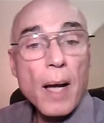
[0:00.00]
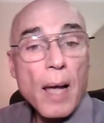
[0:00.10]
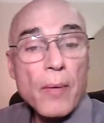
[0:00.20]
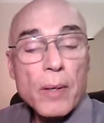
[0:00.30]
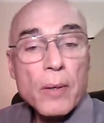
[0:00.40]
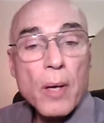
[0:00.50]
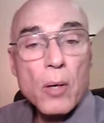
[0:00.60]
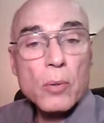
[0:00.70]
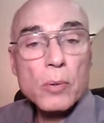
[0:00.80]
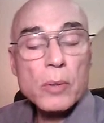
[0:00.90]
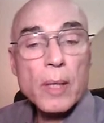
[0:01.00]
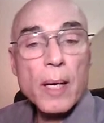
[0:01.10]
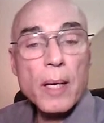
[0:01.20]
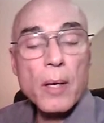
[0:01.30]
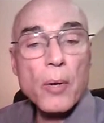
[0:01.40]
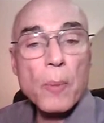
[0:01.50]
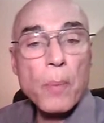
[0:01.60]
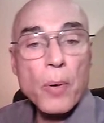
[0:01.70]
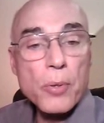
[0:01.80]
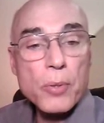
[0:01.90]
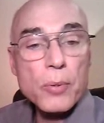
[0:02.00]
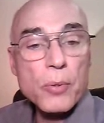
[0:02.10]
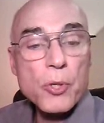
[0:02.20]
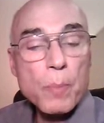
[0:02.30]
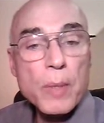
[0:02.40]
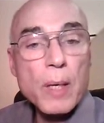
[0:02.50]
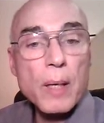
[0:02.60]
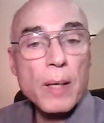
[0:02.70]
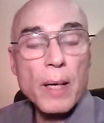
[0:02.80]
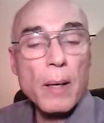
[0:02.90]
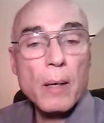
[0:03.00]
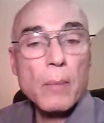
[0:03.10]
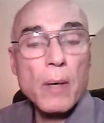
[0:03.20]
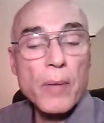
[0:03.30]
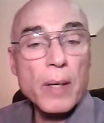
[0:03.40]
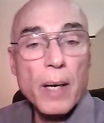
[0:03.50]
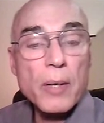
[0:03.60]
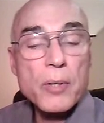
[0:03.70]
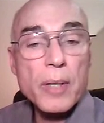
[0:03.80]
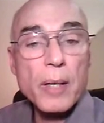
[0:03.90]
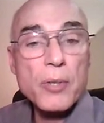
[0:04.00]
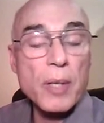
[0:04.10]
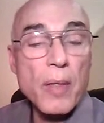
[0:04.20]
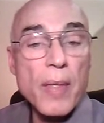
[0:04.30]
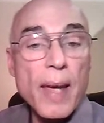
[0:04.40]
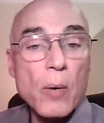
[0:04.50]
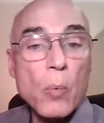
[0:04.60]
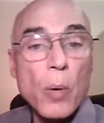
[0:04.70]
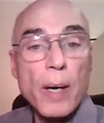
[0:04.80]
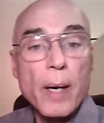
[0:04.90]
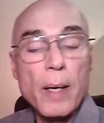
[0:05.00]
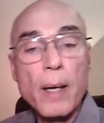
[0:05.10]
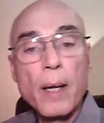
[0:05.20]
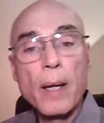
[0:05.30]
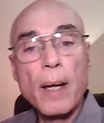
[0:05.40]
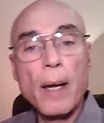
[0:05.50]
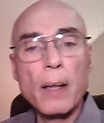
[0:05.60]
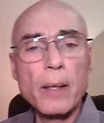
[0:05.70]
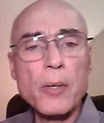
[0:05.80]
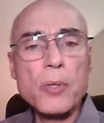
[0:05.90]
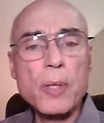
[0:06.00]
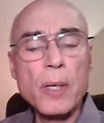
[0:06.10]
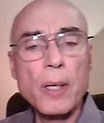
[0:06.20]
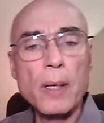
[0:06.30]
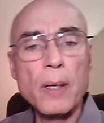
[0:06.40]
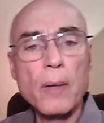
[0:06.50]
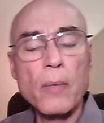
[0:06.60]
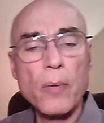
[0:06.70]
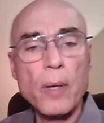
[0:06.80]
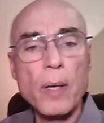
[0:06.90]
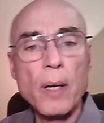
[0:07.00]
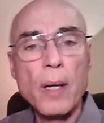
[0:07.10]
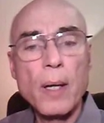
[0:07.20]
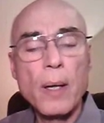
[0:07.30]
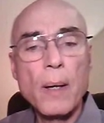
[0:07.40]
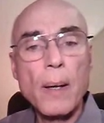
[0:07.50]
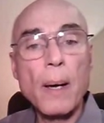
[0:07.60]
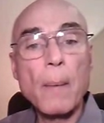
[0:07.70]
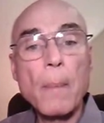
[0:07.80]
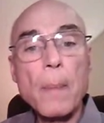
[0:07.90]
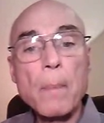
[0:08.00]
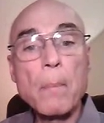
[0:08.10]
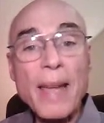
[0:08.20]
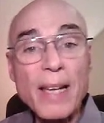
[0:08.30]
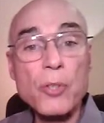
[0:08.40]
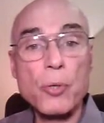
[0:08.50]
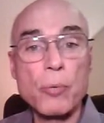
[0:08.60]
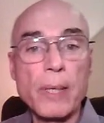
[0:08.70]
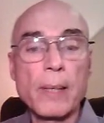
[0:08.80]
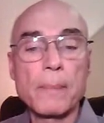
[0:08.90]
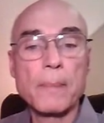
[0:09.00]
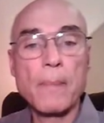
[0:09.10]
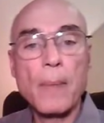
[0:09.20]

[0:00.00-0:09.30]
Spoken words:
I haven't known any other person to speak of the United States in that way, at least in the mainstream.